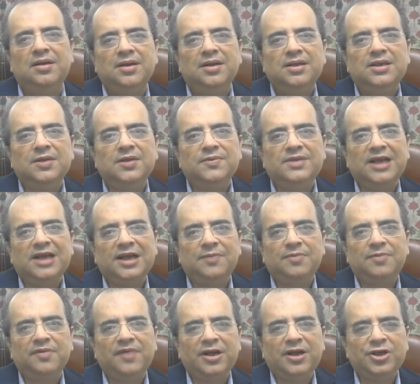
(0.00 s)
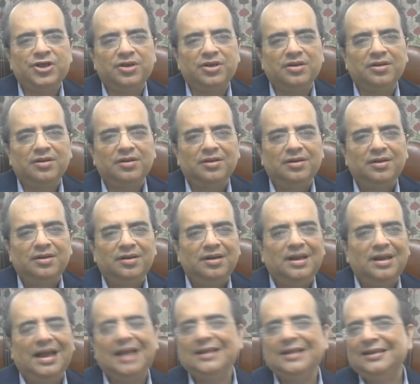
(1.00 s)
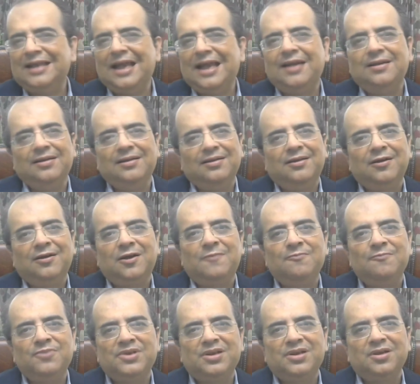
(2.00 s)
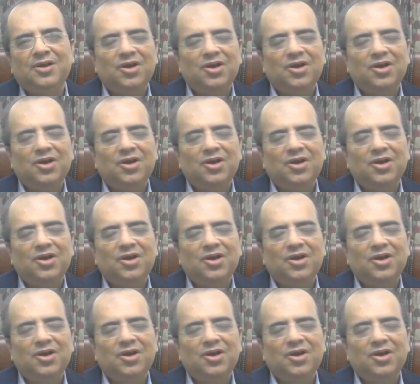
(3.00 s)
suicide prevention. And then comes